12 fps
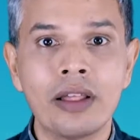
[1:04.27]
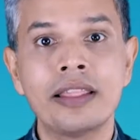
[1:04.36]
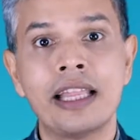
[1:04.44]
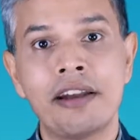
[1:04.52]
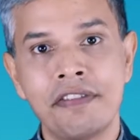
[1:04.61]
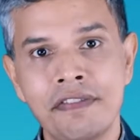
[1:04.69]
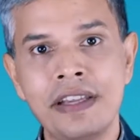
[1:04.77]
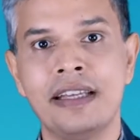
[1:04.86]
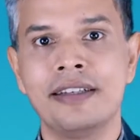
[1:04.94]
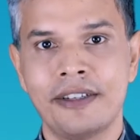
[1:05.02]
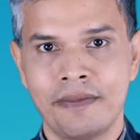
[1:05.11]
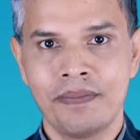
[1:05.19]
on their
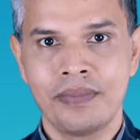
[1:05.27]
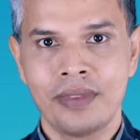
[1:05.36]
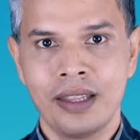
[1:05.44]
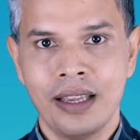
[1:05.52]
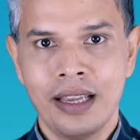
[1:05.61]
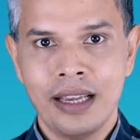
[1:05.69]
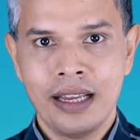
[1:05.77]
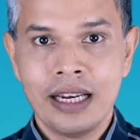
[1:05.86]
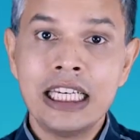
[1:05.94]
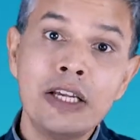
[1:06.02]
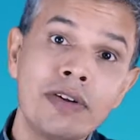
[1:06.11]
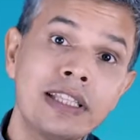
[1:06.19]
feet.
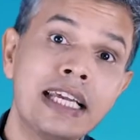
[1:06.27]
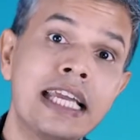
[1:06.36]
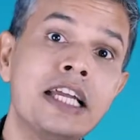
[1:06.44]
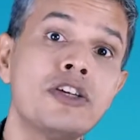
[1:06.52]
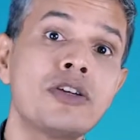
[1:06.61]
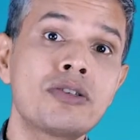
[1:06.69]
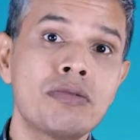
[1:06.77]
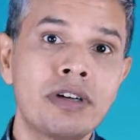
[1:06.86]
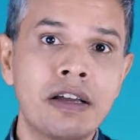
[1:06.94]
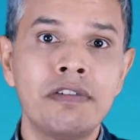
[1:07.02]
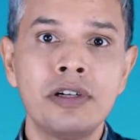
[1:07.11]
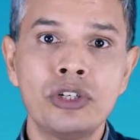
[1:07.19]
During the Industrial
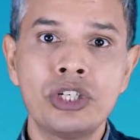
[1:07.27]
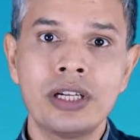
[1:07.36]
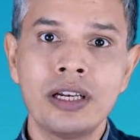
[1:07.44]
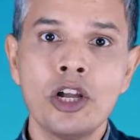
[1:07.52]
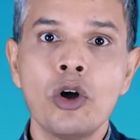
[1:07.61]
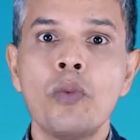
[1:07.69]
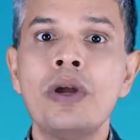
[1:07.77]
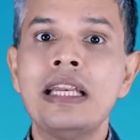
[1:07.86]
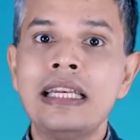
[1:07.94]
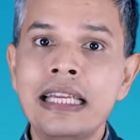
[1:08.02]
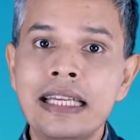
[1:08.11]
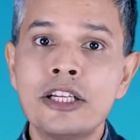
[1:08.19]
Revolution, we
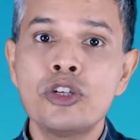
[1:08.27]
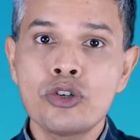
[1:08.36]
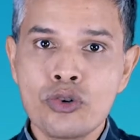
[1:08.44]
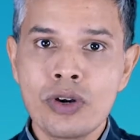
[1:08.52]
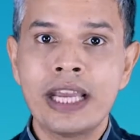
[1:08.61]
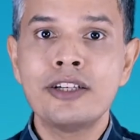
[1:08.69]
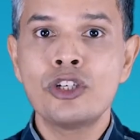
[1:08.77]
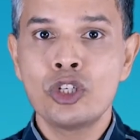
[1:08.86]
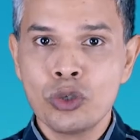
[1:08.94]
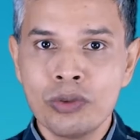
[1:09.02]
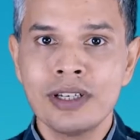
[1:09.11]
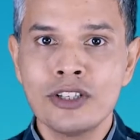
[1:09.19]
needed to train
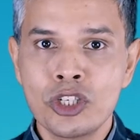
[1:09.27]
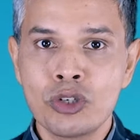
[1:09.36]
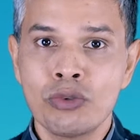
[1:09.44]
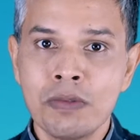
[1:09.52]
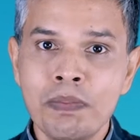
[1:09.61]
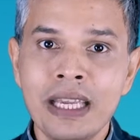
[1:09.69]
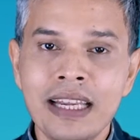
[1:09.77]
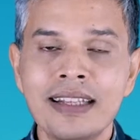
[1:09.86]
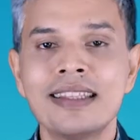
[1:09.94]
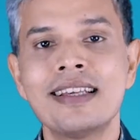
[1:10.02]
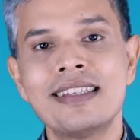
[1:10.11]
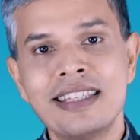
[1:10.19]
students to
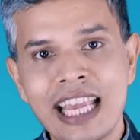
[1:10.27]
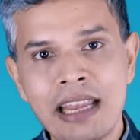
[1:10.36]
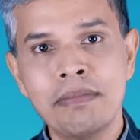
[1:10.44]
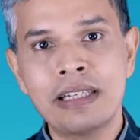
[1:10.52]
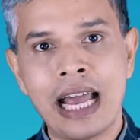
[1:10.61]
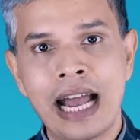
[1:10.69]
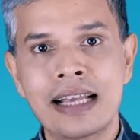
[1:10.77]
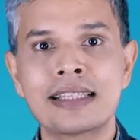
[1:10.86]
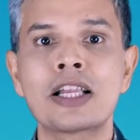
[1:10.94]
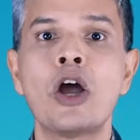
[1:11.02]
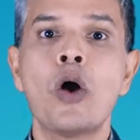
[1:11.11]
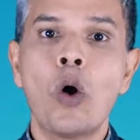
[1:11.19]
repeat the same
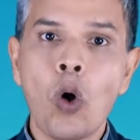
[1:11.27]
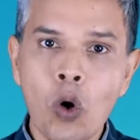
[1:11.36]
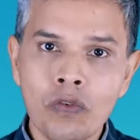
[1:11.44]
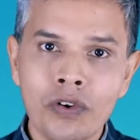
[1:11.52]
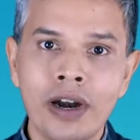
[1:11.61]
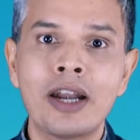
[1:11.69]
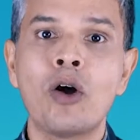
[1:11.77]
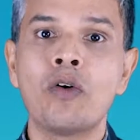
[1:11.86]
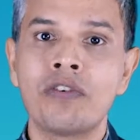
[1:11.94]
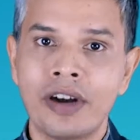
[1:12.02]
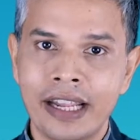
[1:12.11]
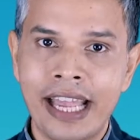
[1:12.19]
task over and
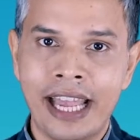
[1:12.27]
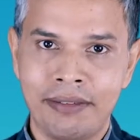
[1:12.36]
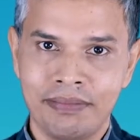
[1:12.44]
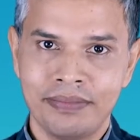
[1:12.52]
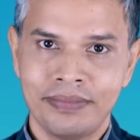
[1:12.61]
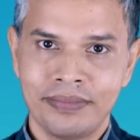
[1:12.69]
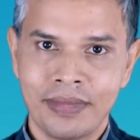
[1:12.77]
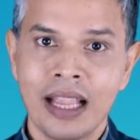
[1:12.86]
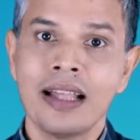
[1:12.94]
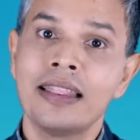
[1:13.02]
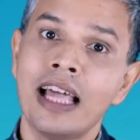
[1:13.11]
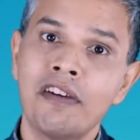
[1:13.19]
over again.
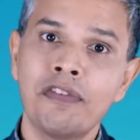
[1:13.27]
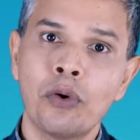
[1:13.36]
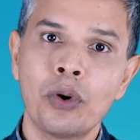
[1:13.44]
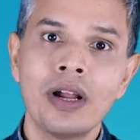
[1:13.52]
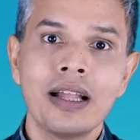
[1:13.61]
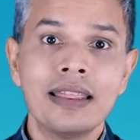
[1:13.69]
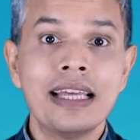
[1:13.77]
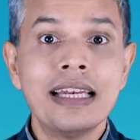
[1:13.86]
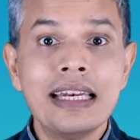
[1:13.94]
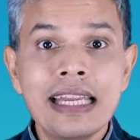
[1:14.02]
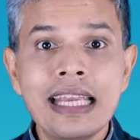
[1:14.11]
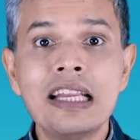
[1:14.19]
Therefore, the
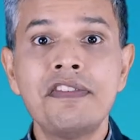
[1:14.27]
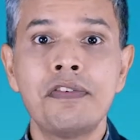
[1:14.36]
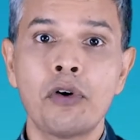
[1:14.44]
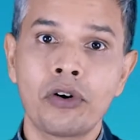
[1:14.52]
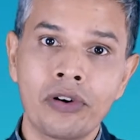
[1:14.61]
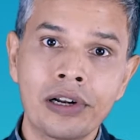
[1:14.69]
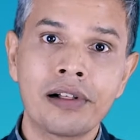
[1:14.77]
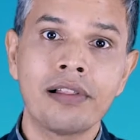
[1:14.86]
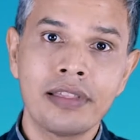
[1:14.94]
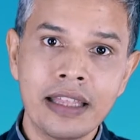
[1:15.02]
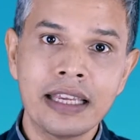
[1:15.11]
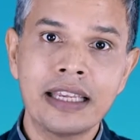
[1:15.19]
need for
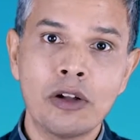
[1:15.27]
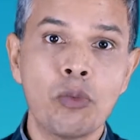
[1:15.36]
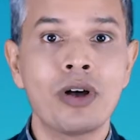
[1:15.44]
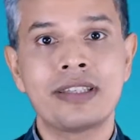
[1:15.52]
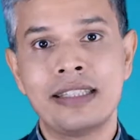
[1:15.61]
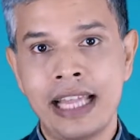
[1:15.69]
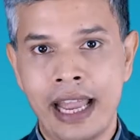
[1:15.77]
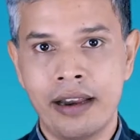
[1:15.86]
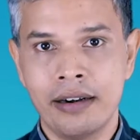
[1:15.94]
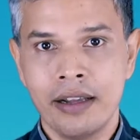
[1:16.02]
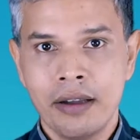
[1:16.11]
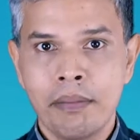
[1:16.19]
critical thinking was
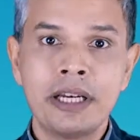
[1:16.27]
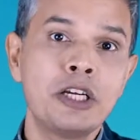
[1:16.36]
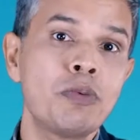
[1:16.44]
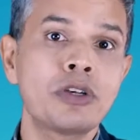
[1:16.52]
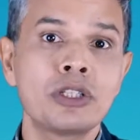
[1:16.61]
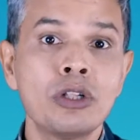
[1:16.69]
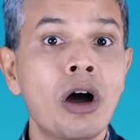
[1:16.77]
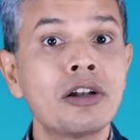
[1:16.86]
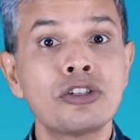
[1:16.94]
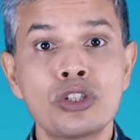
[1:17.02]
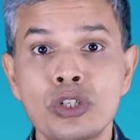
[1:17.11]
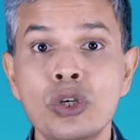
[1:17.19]
there, but it was
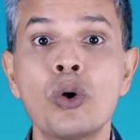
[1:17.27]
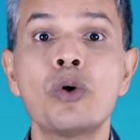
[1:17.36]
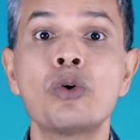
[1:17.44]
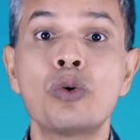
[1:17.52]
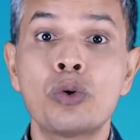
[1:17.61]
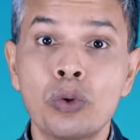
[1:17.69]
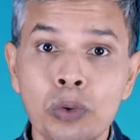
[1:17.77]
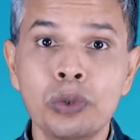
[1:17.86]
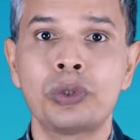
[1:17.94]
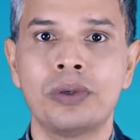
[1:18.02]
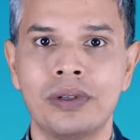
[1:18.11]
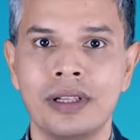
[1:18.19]
not so
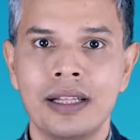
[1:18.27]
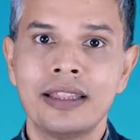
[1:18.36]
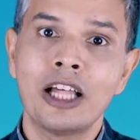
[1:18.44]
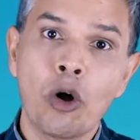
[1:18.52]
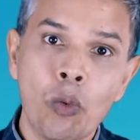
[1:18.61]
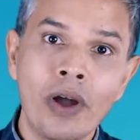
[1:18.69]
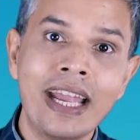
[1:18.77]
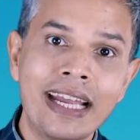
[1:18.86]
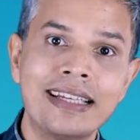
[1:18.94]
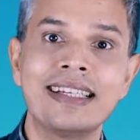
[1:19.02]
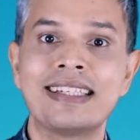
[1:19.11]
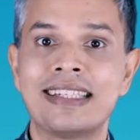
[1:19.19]
crucial the way
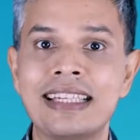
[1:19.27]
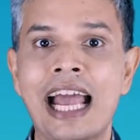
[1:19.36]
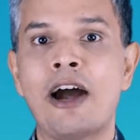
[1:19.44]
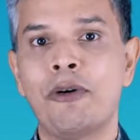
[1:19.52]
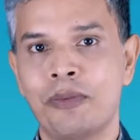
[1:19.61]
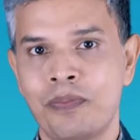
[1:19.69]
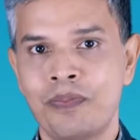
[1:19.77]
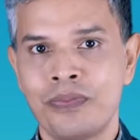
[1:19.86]
it is now.